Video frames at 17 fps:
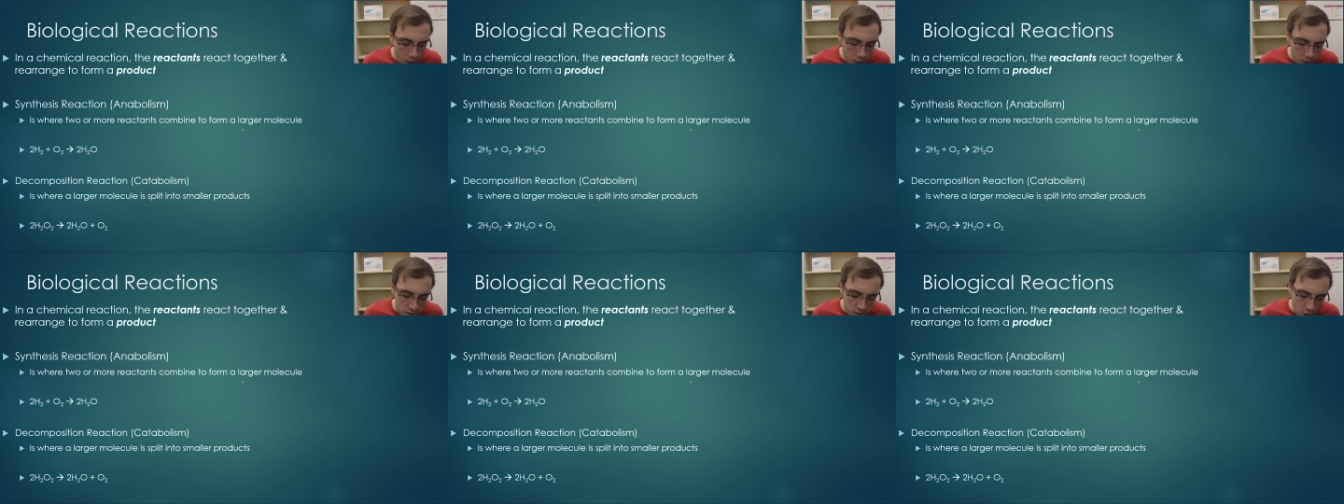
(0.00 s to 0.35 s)

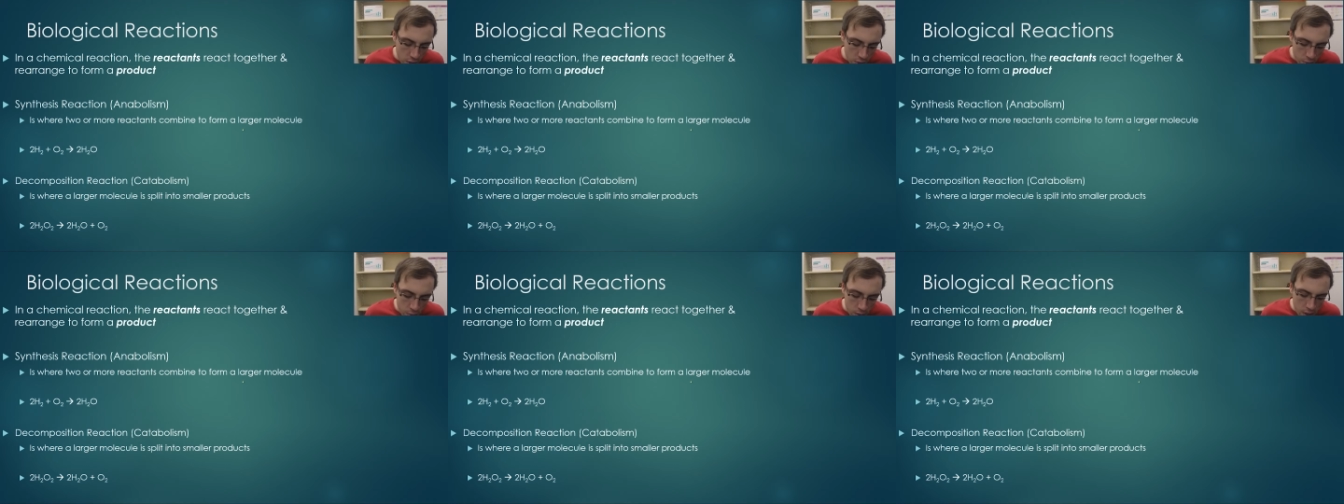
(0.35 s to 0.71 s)

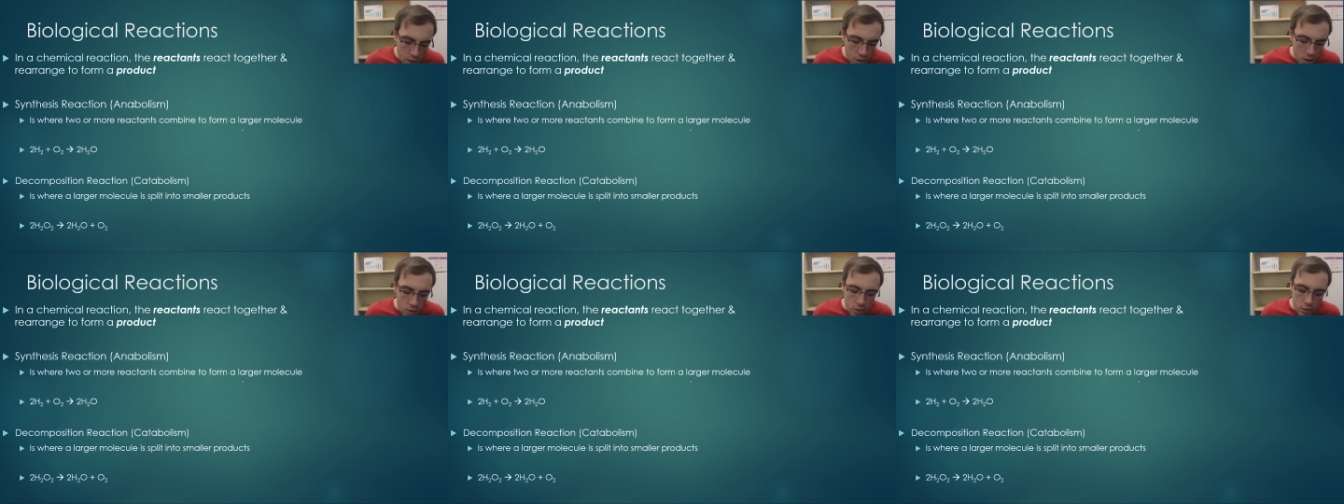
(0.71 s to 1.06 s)
So
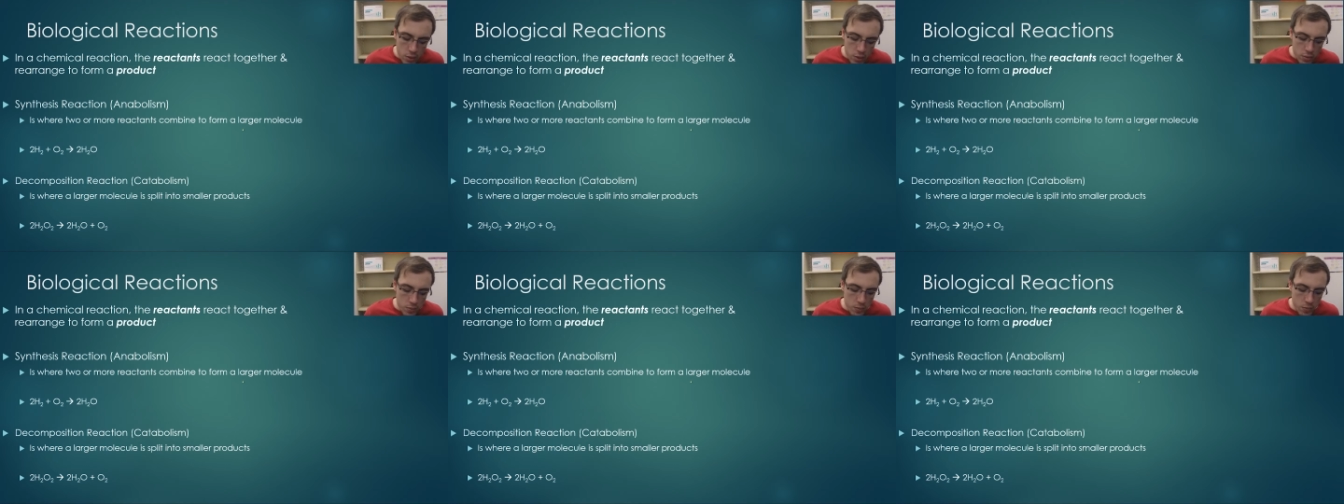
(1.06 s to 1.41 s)

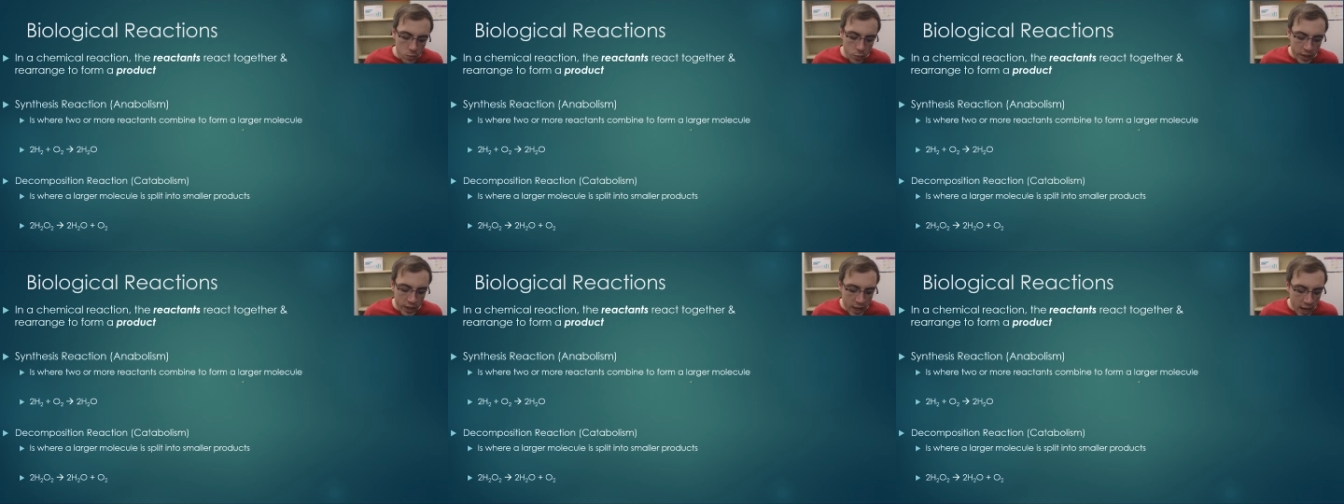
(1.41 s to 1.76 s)

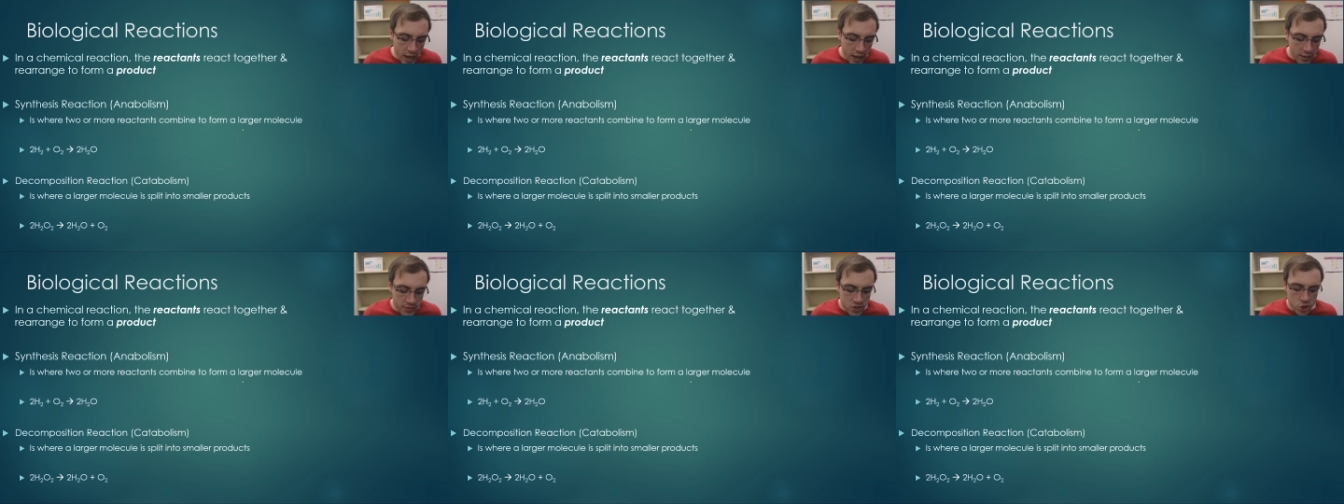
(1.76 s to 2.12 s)
we
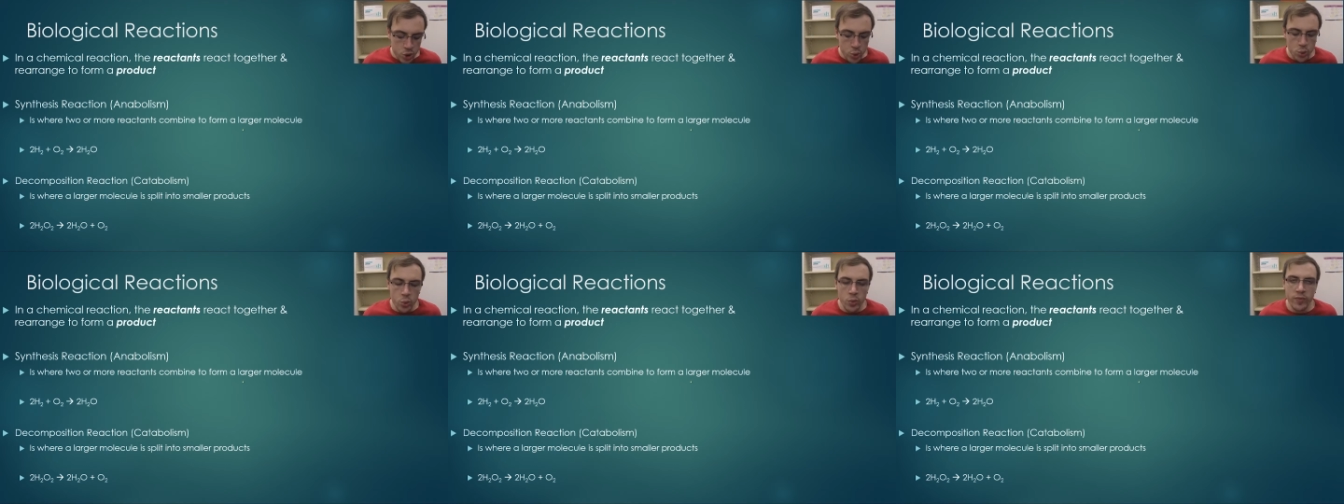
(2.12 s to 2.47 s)
have
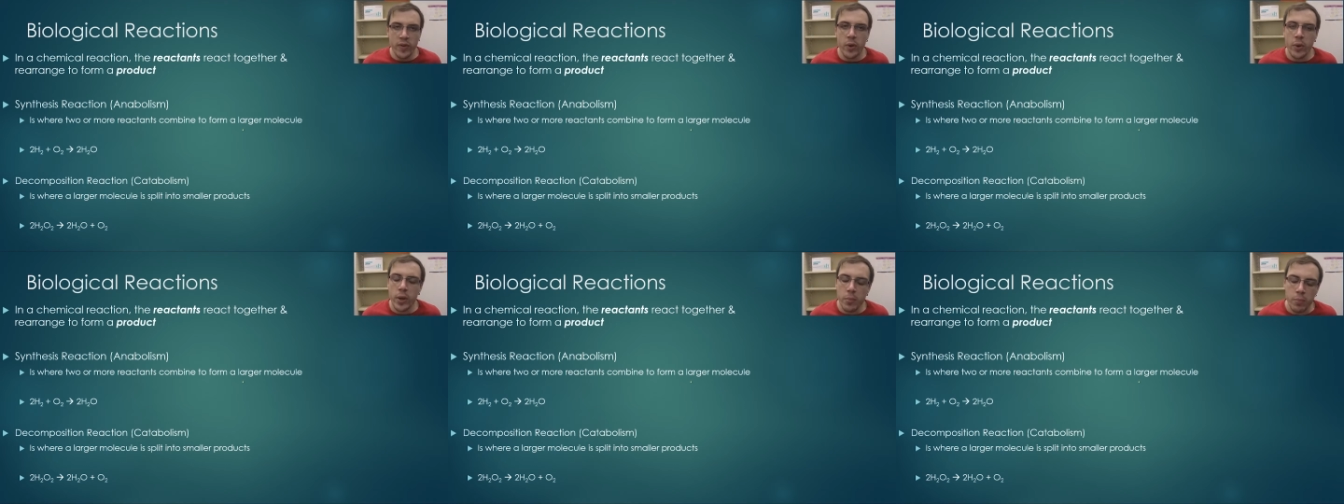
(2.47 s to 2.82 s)
two
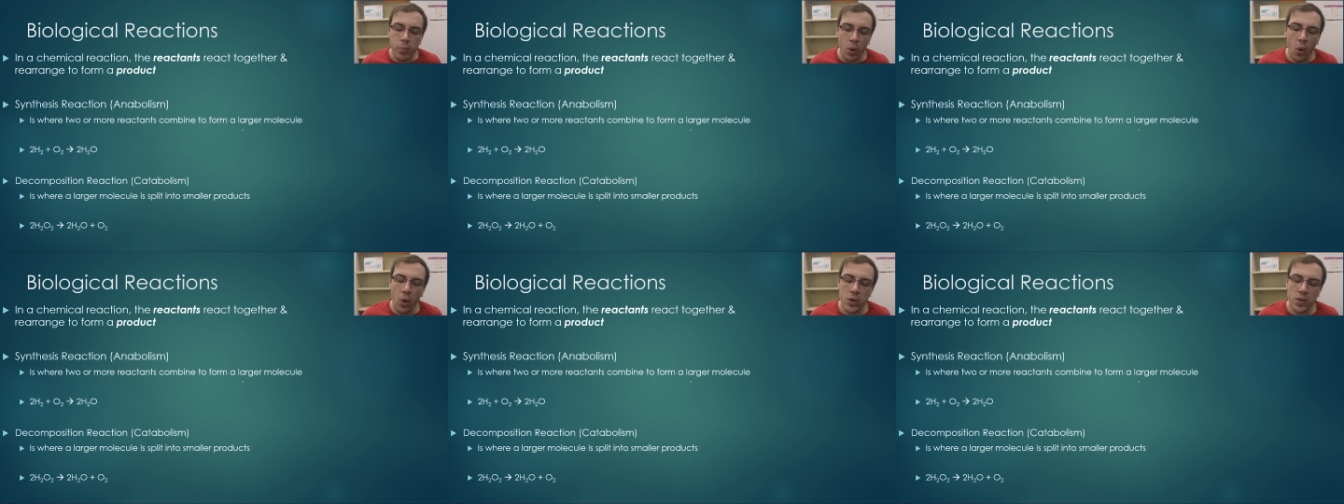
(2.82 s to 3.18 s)
very
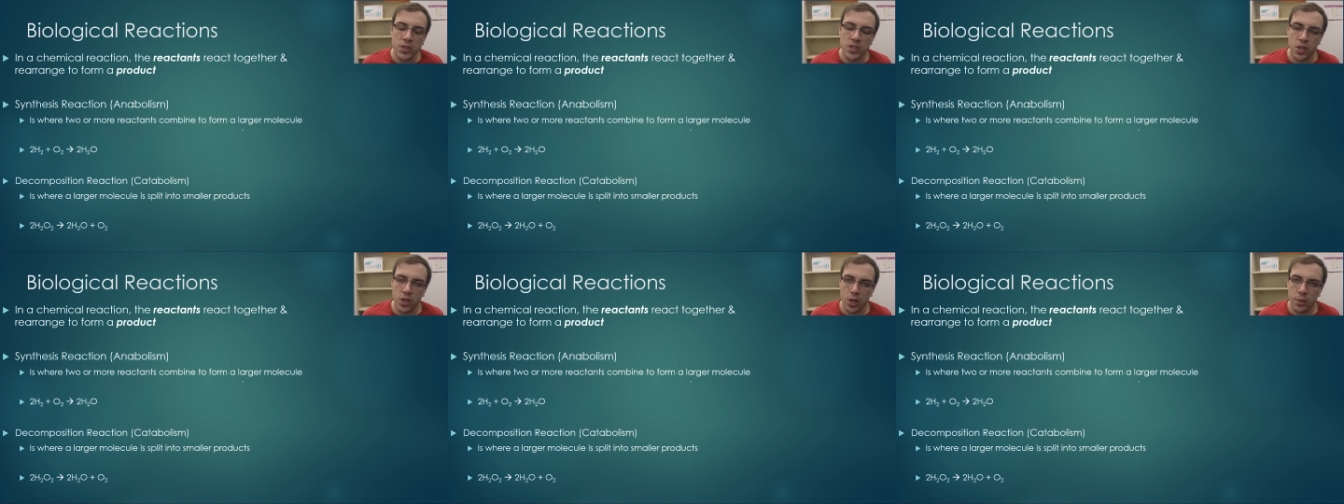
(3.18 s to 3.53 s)

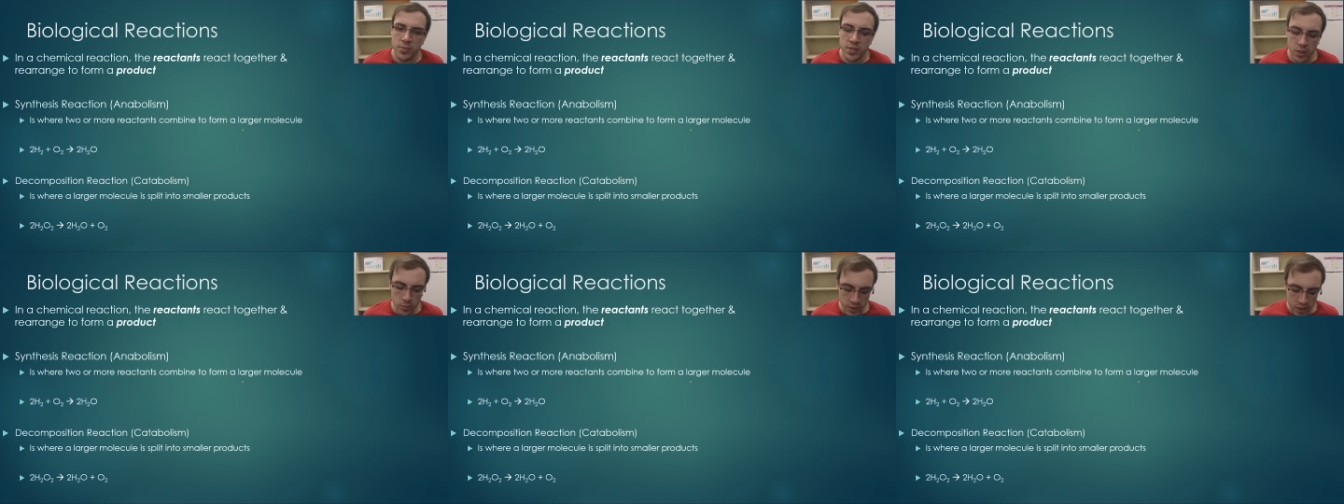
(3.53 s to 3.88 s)
important
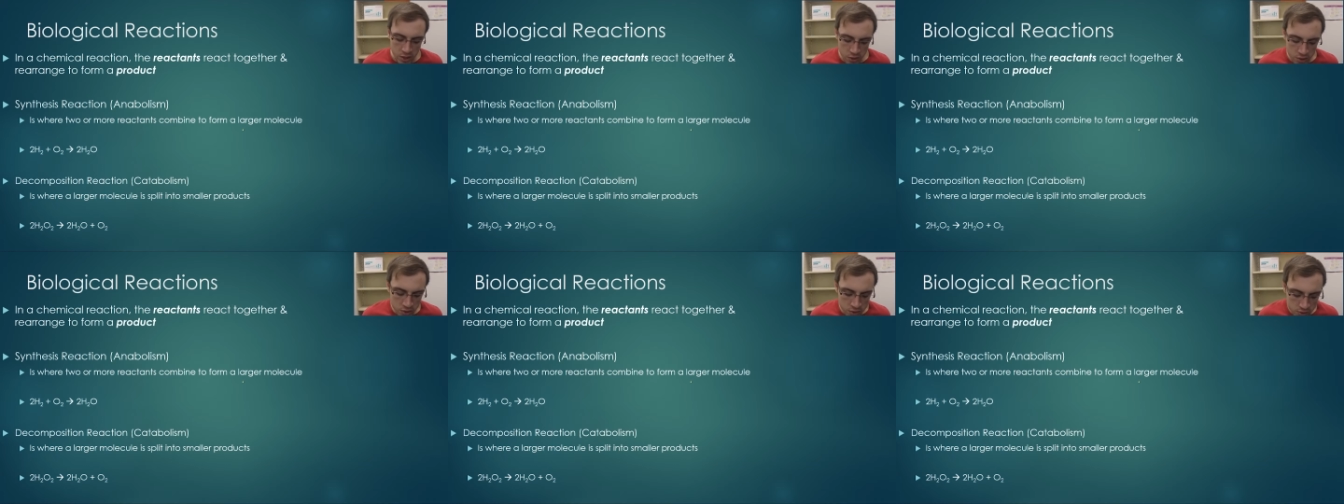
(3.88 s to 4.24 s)
terms that we
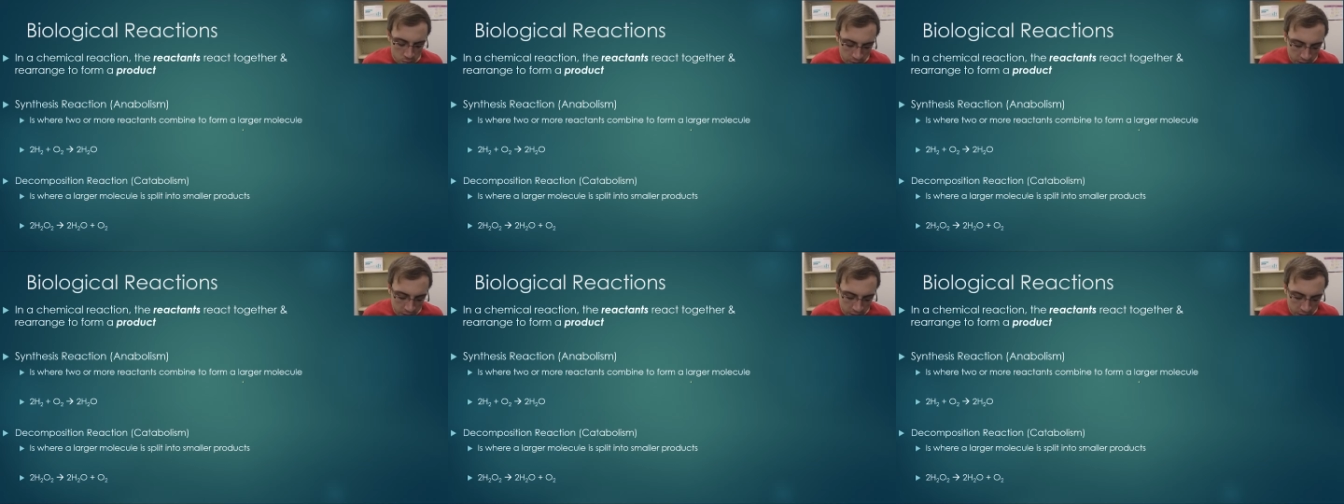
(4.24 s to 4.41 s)
use.